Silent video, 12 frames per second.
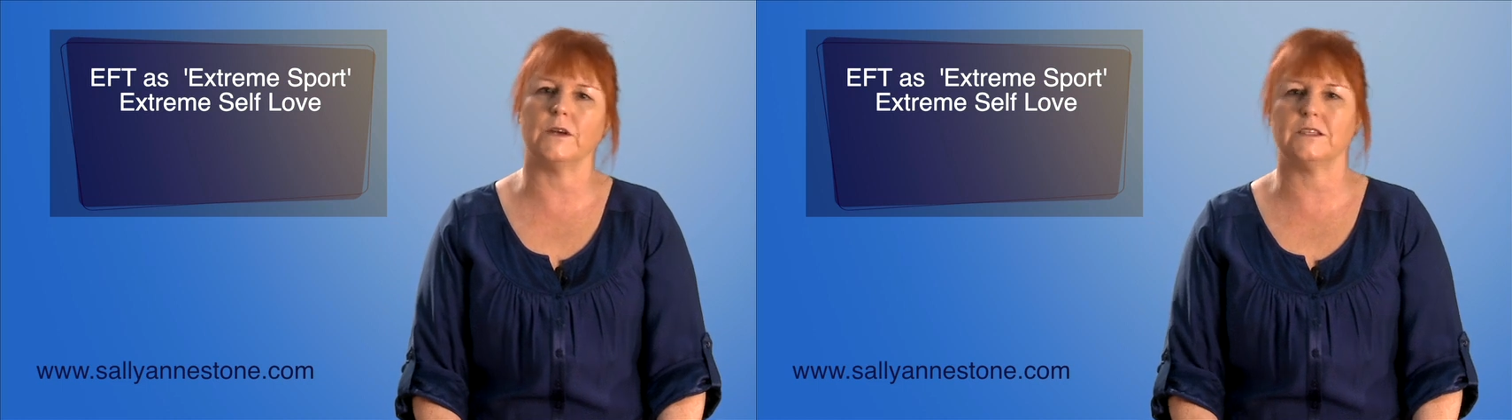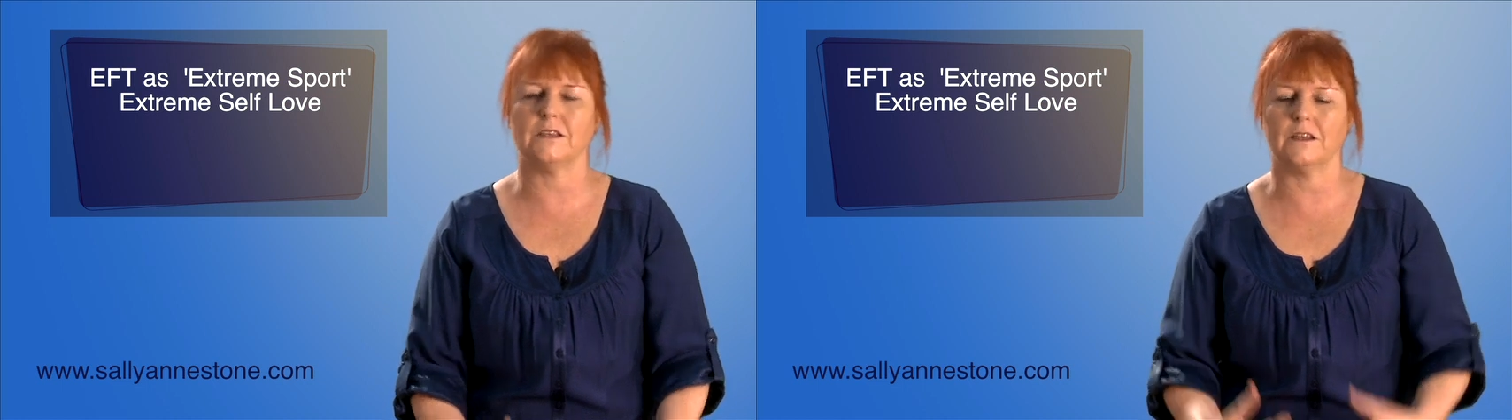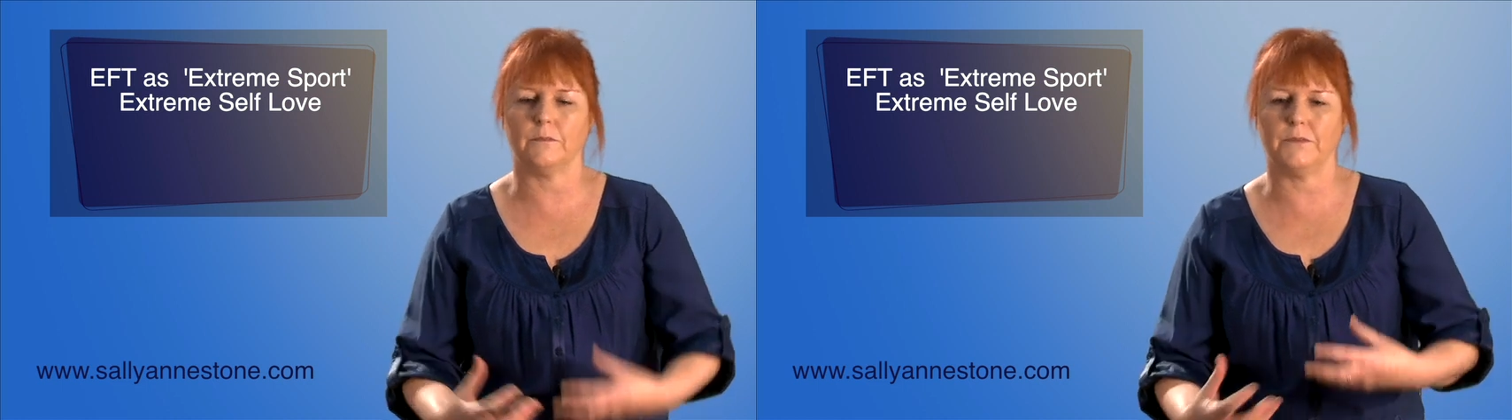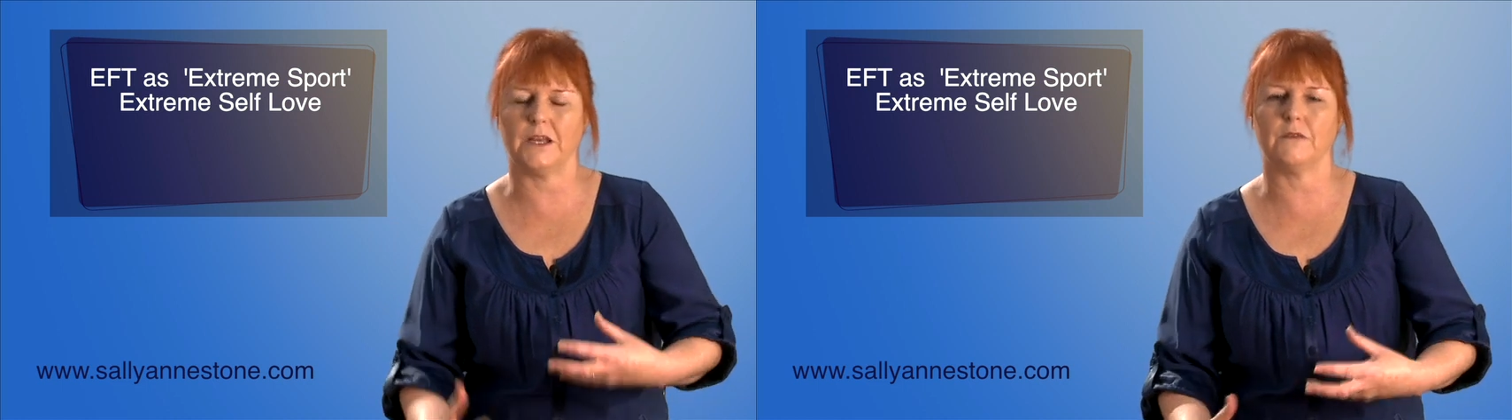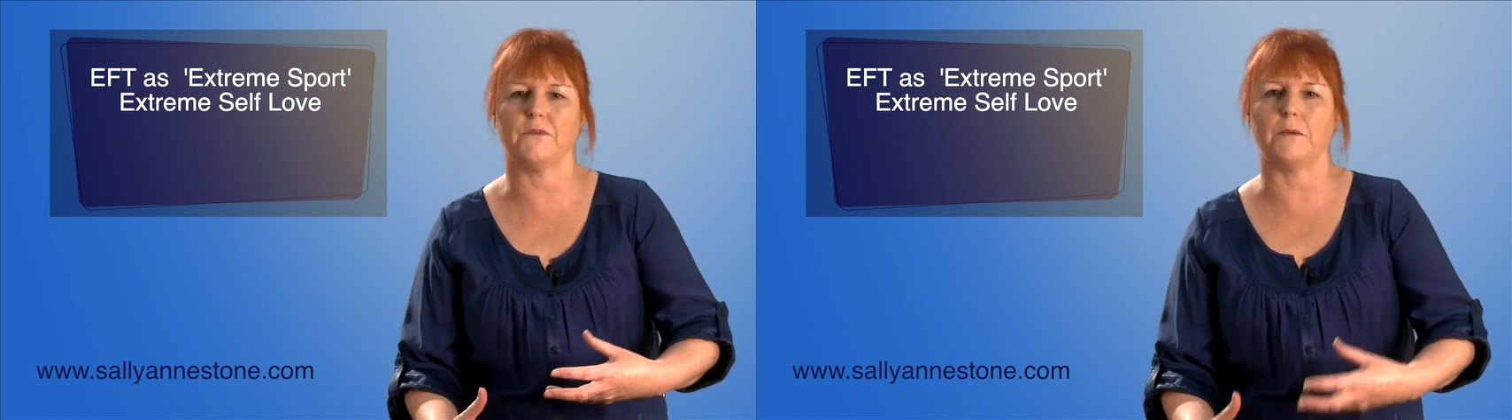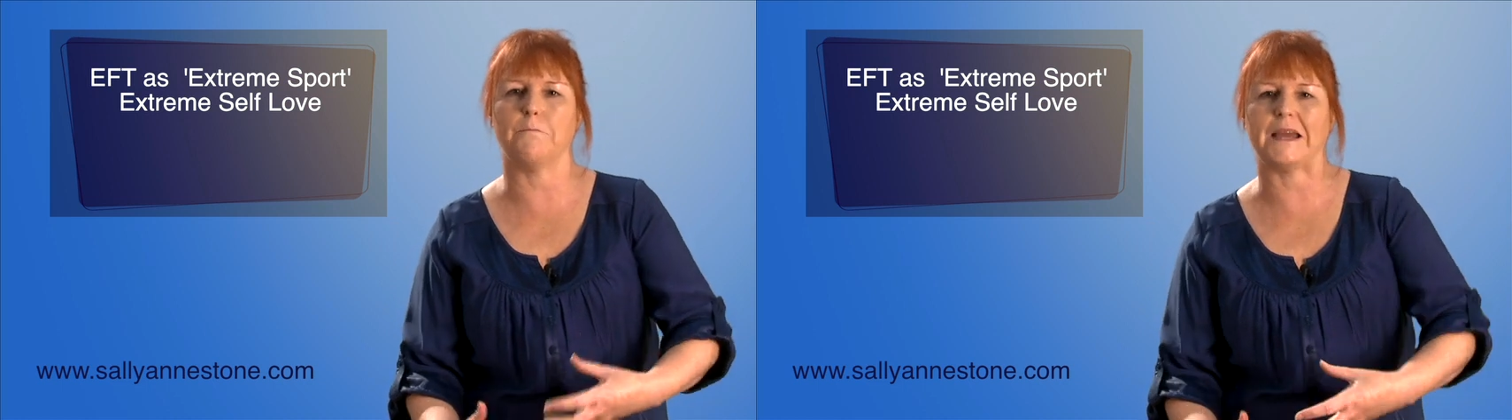We did a bit
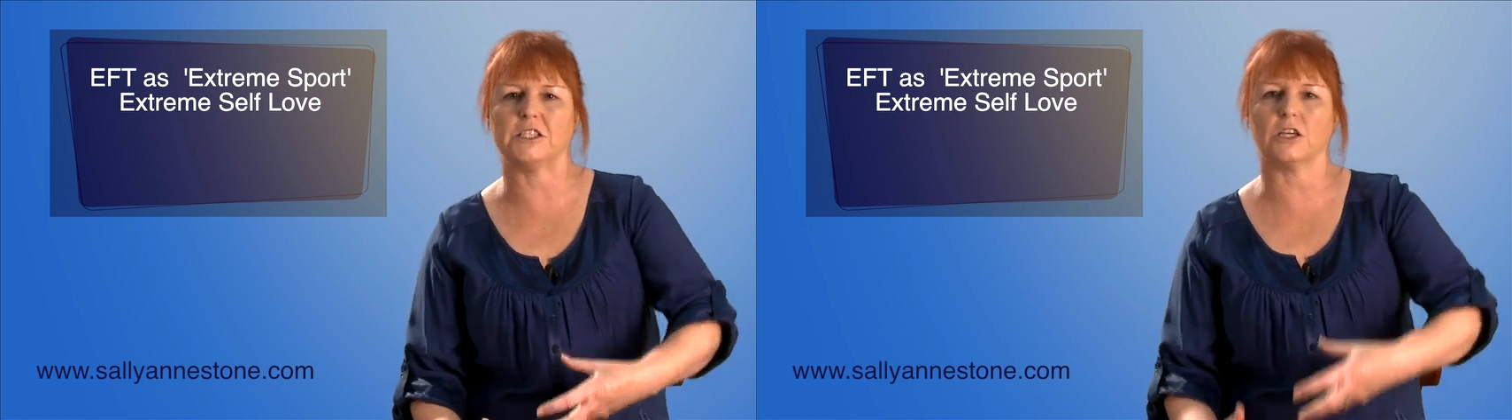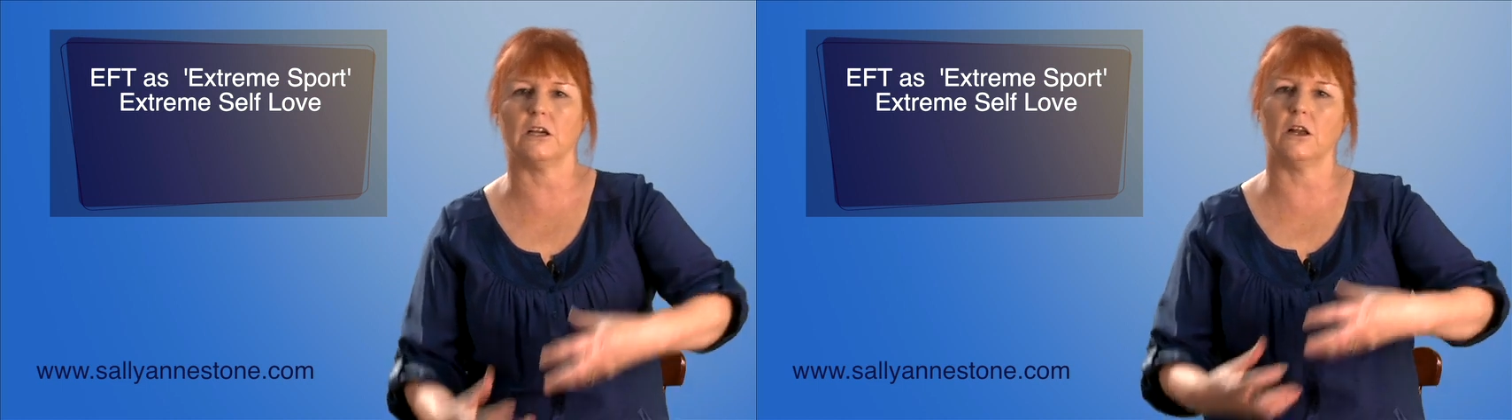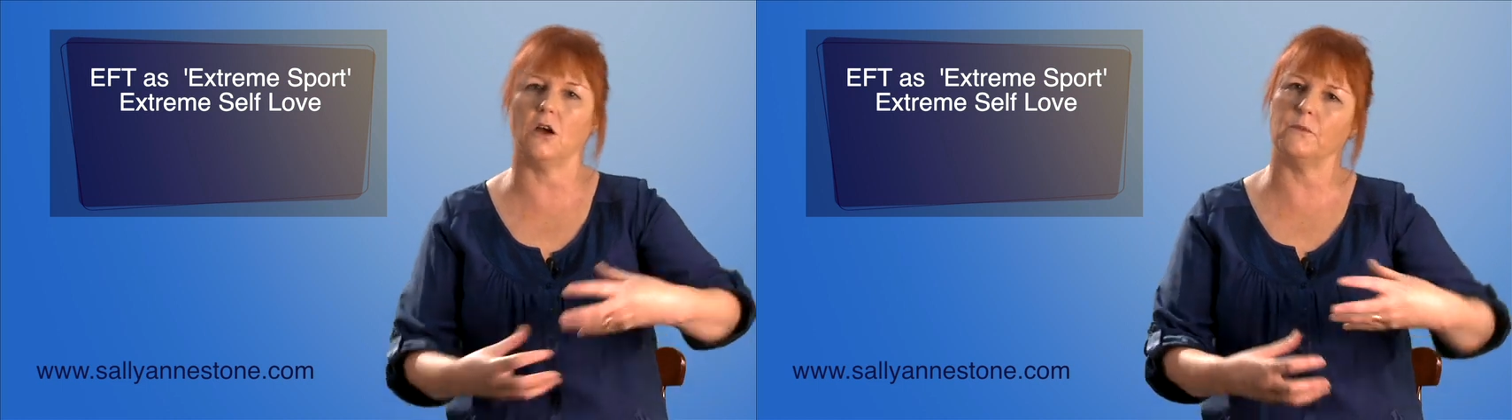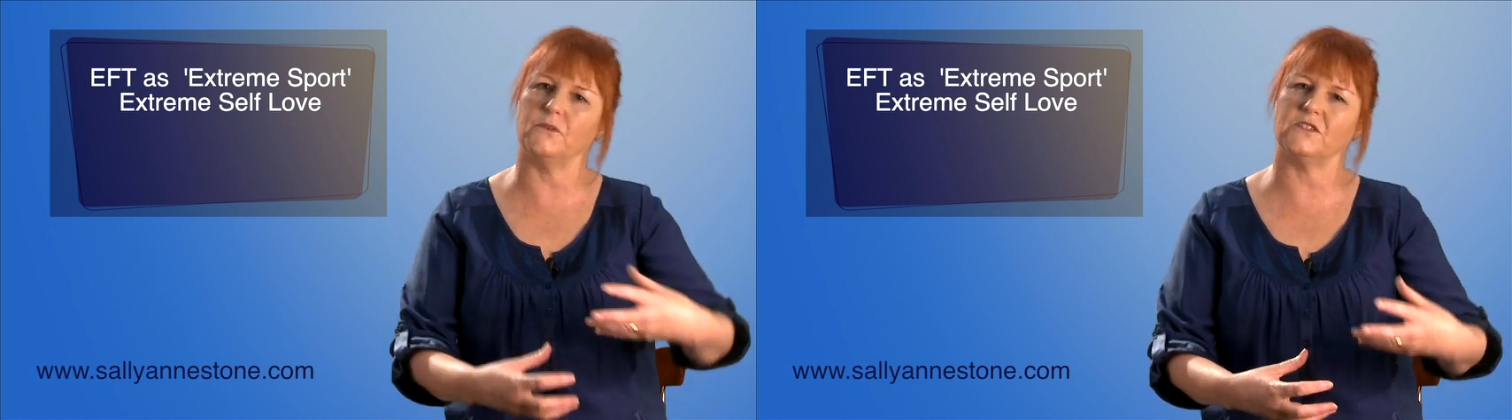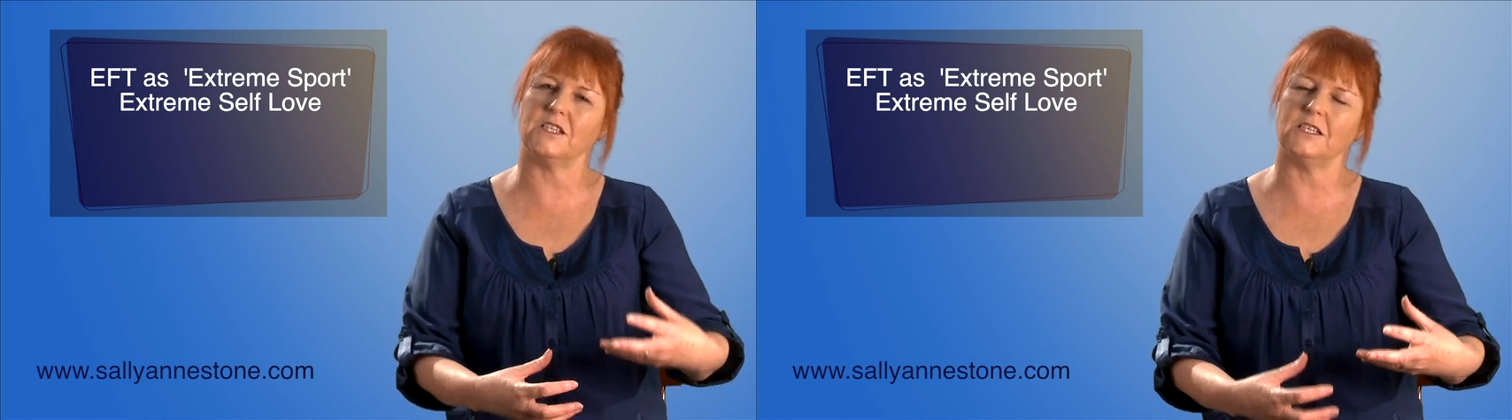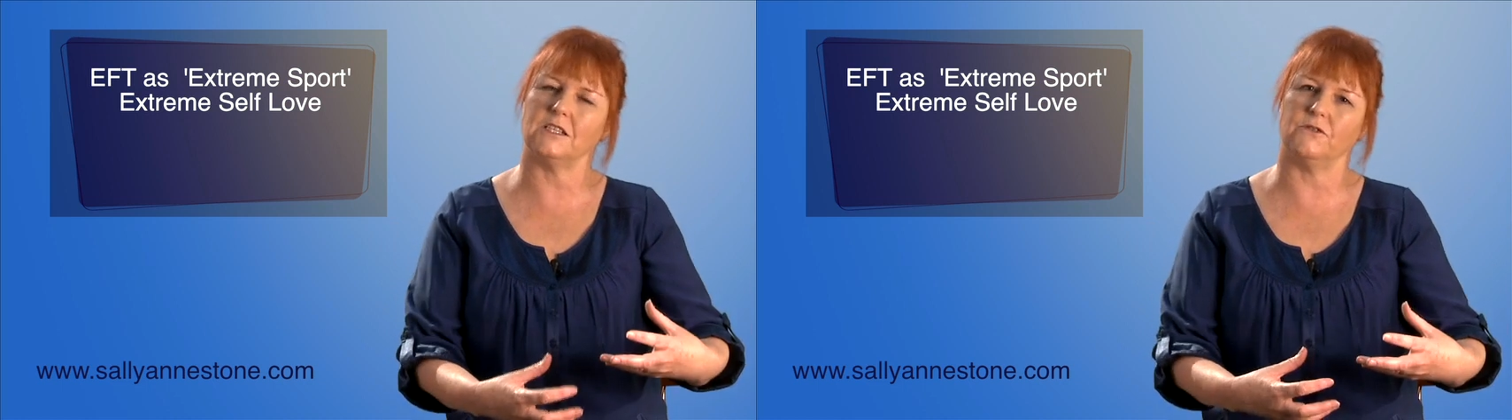of the magical opposite.